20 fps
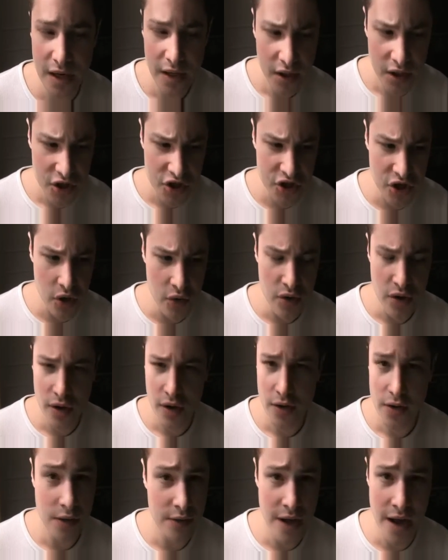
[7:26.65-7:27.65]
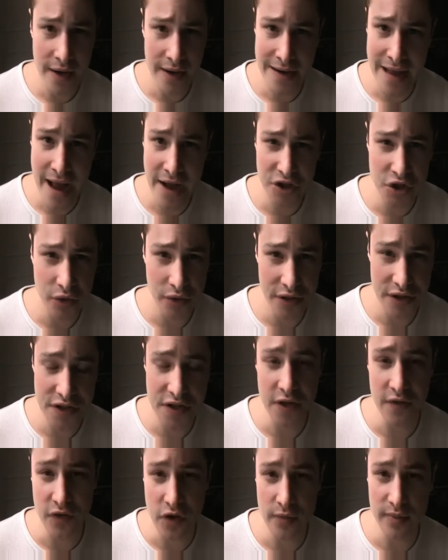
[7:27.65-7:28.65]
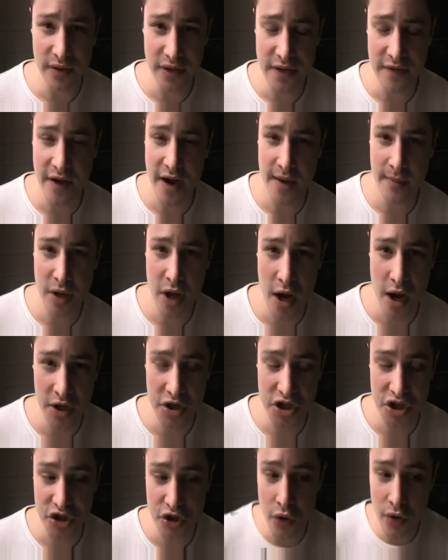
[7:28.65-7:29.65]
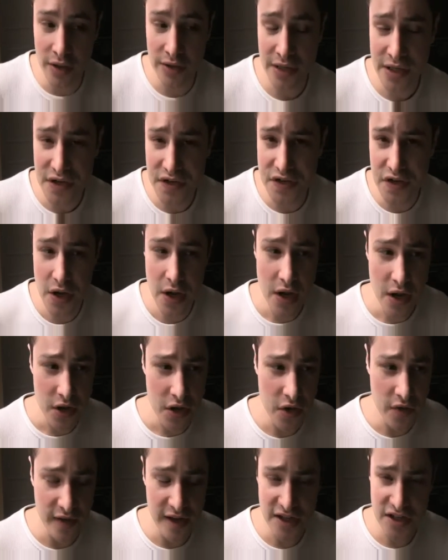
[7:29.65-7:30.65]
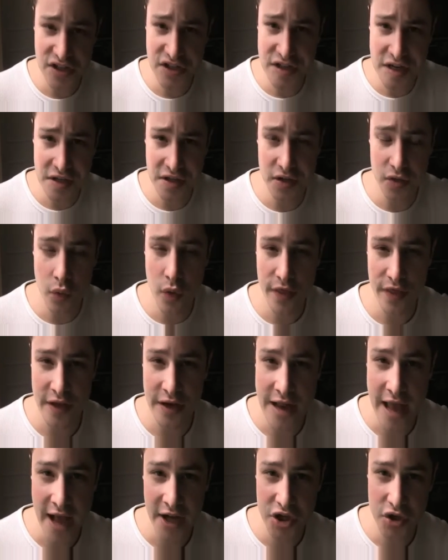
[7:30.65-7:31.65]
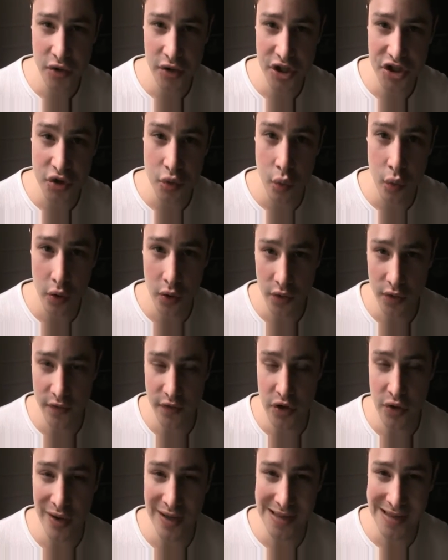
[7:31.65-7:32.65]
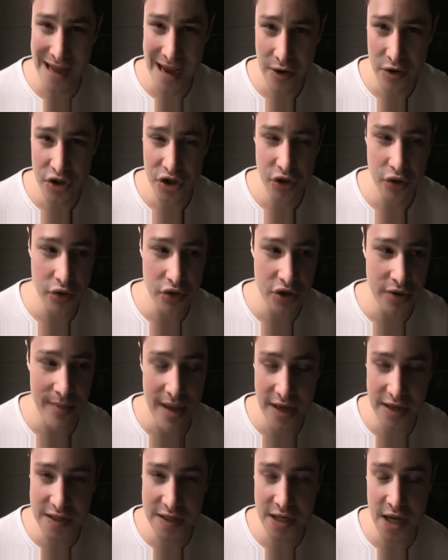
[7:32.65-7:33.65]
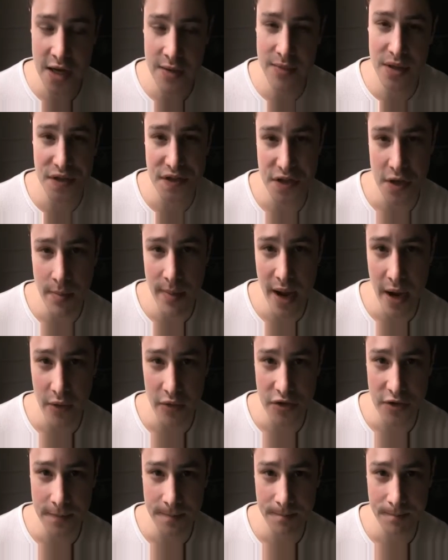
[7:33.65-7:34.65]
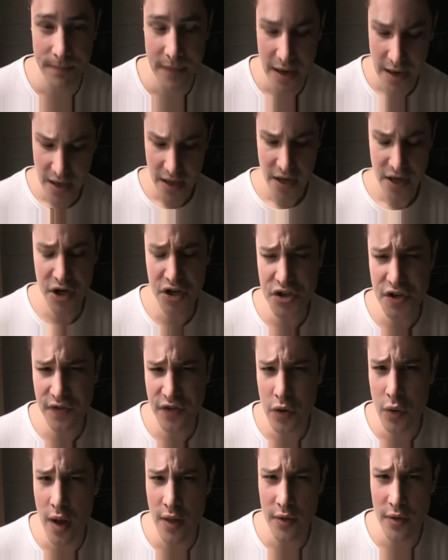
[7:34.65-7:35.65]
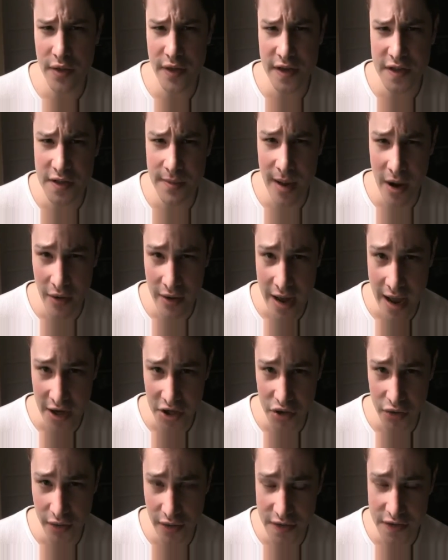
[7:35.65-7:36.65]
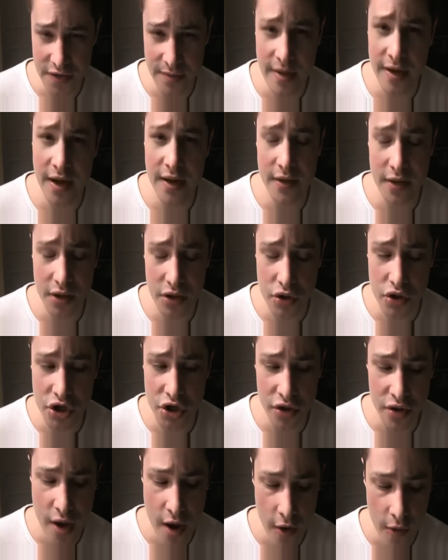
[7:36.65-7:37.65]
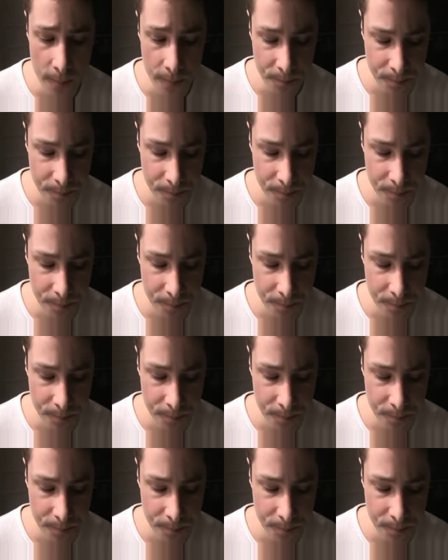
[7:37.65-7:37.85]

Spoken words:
So you're not a naturalist if you believe I am conscious, or at least you've exceeded what the naturalist worldview allows you to make statements about. Here's a few other things about naturalism that I think you should know.